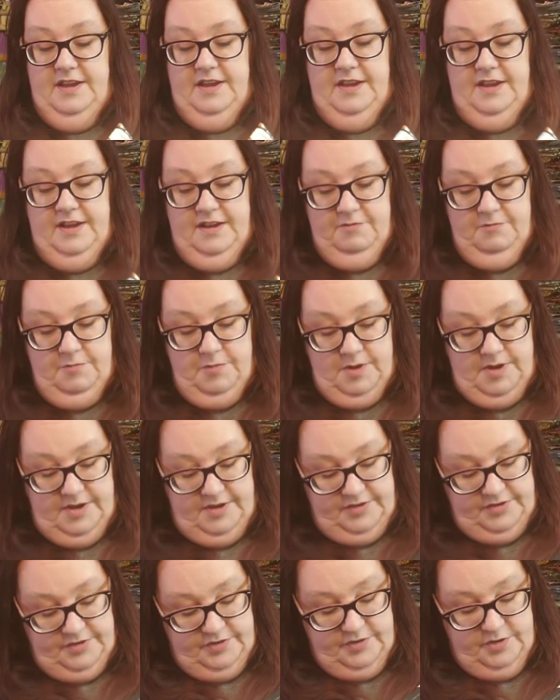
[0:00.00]
it
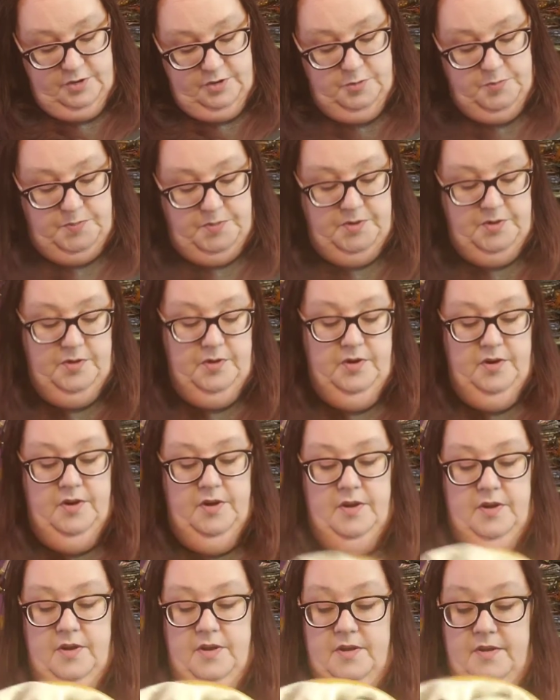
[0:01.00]
was Cooper
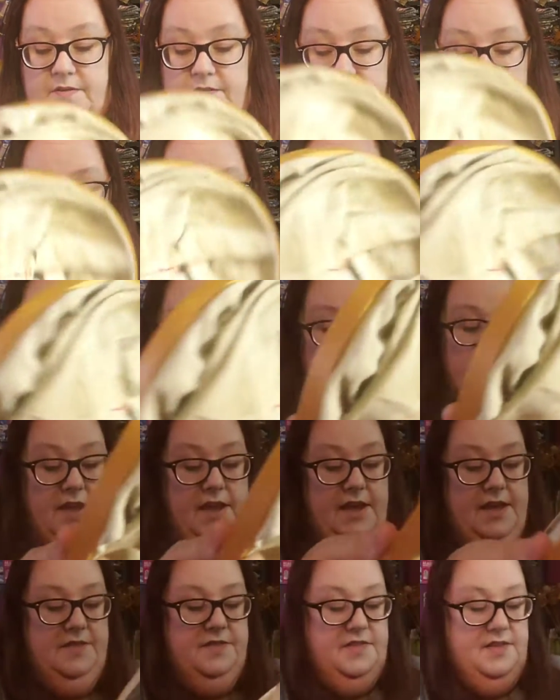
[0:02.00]
from
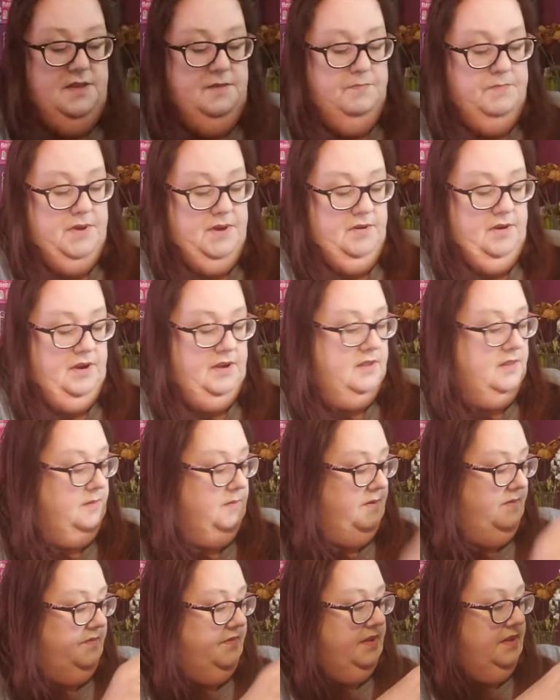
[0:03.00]
Kathy Barrick.
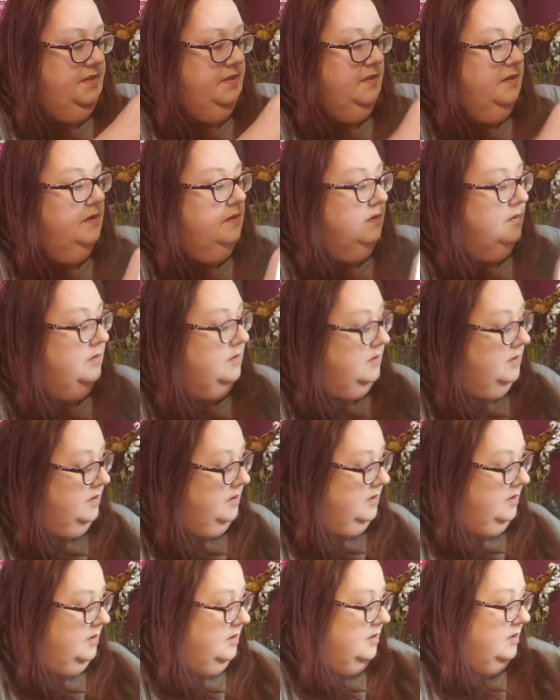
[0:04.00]
Let me find the
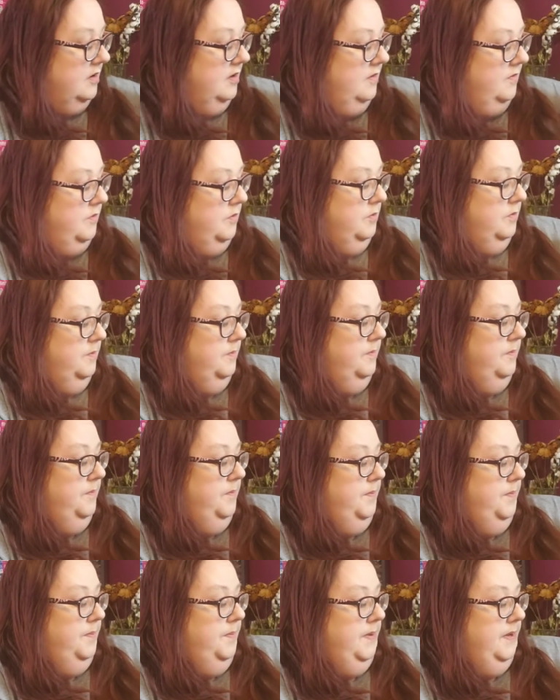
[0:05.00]
cover
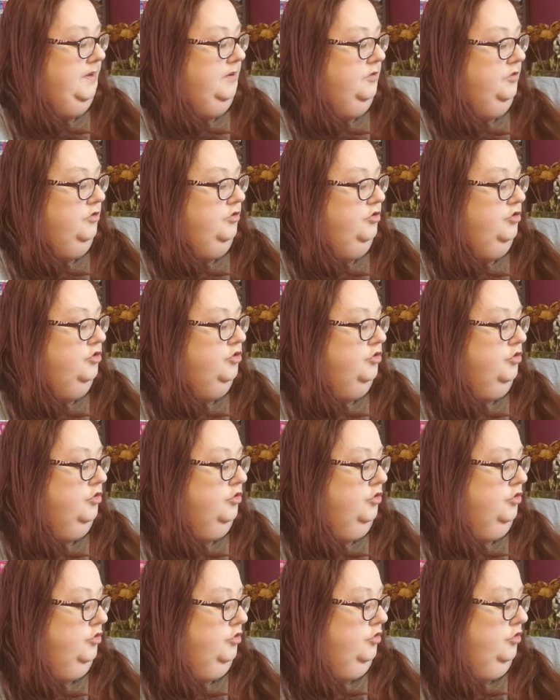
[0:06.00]

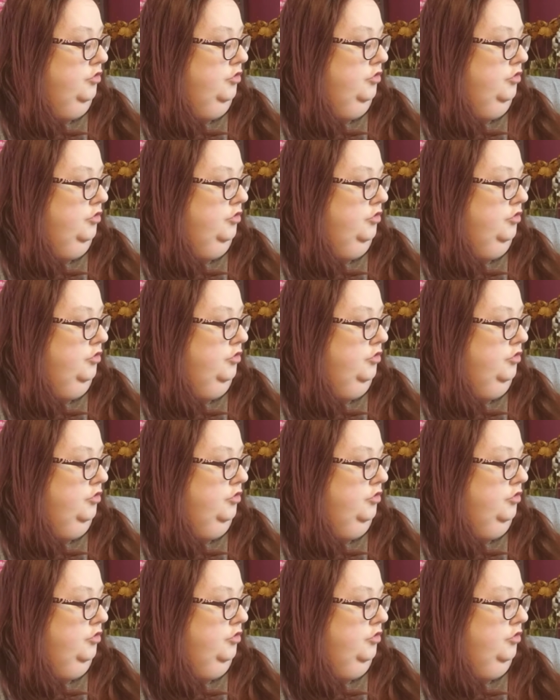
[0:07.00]
picture.